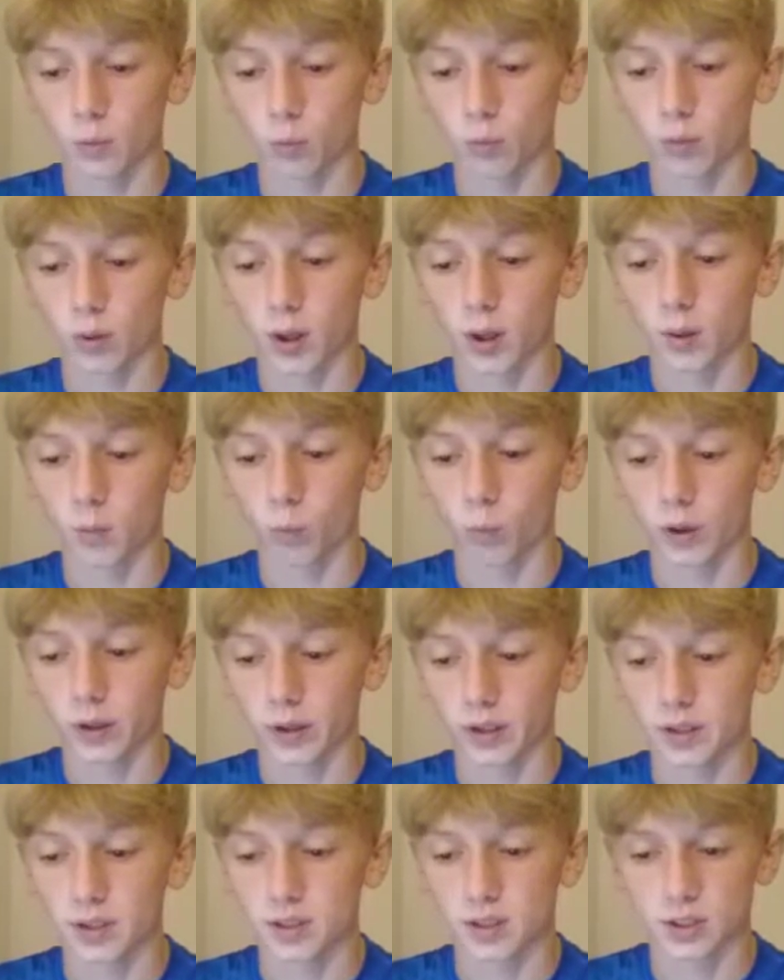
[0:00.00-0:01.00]
one
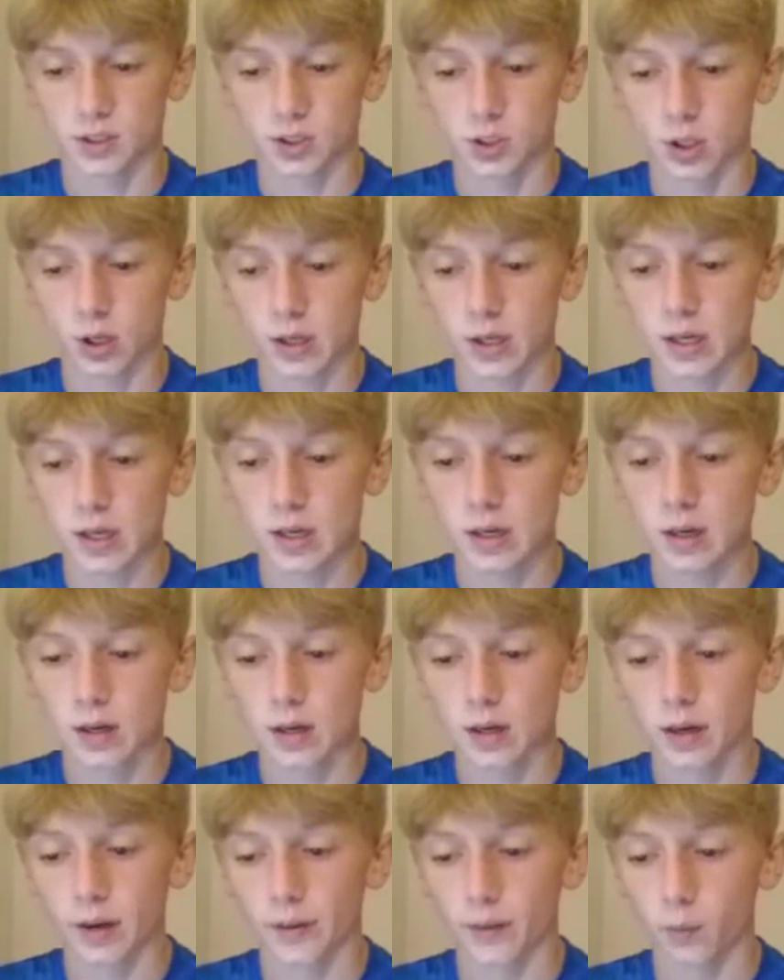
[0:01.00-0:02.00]
against Kentucky
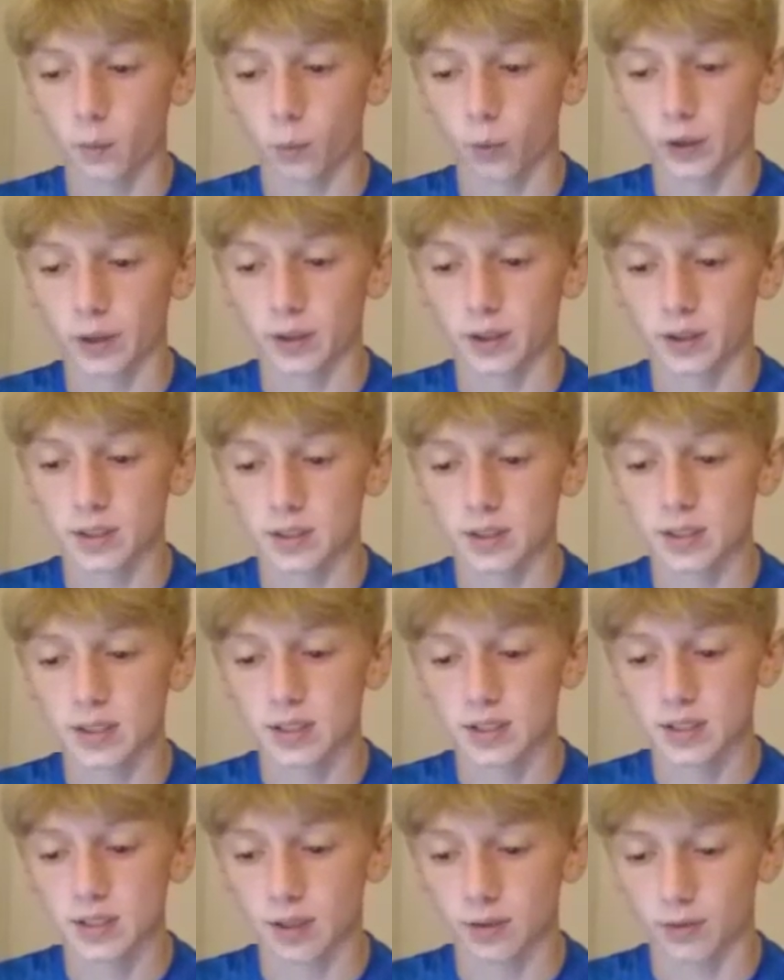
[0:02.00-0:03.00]
and then one against
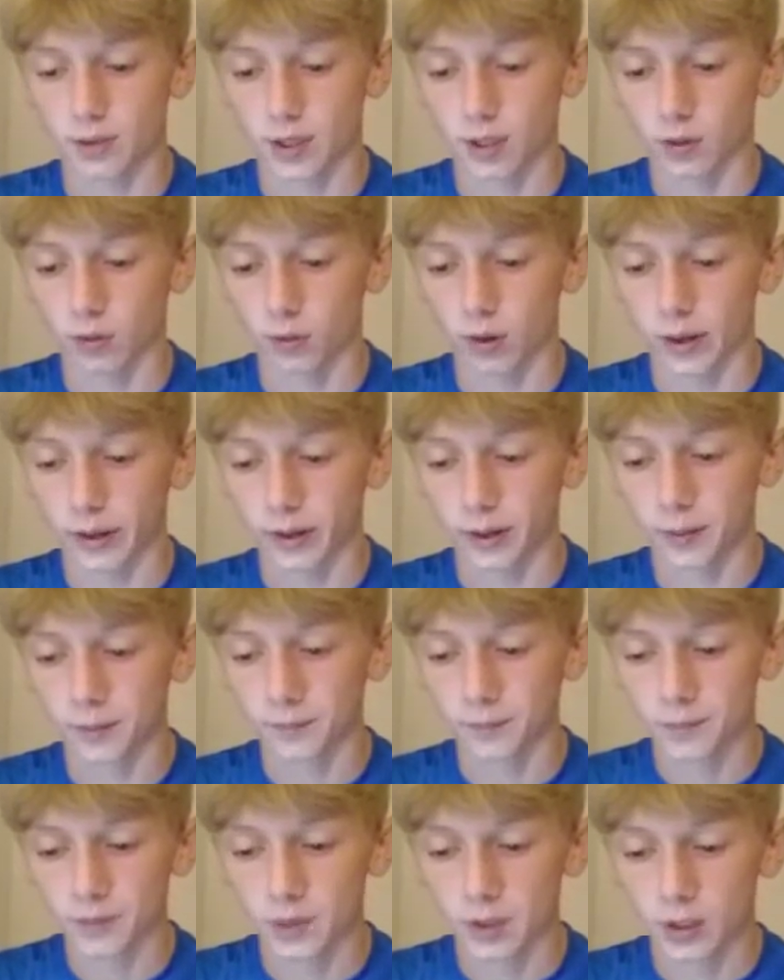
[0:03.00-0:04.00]
South Carolina.
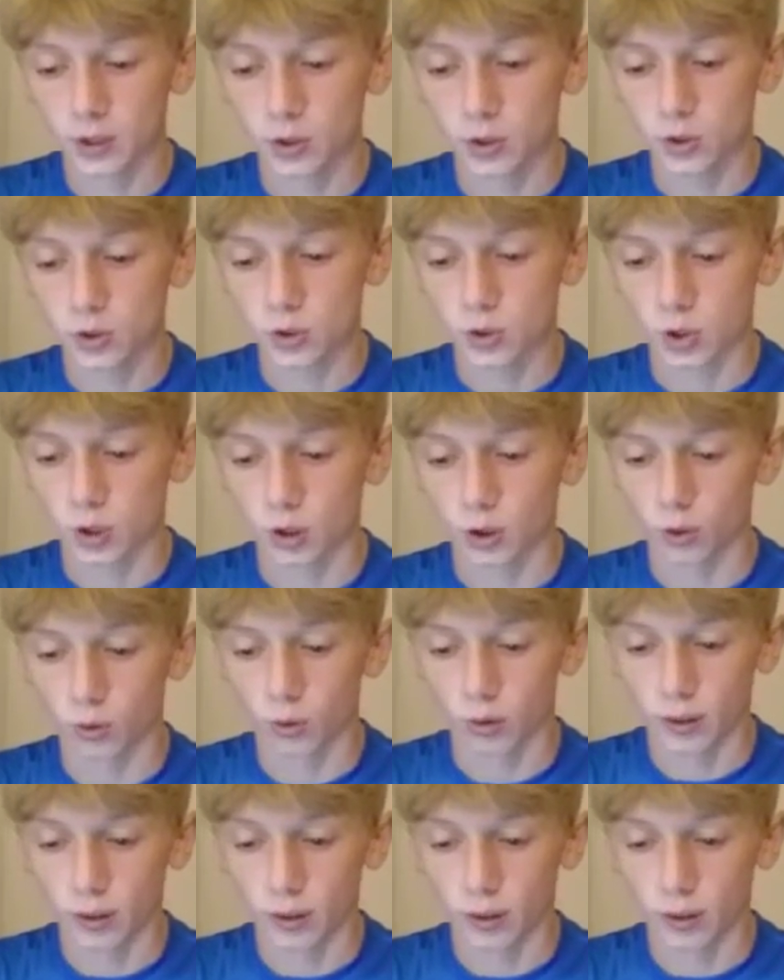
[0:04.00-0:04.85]
So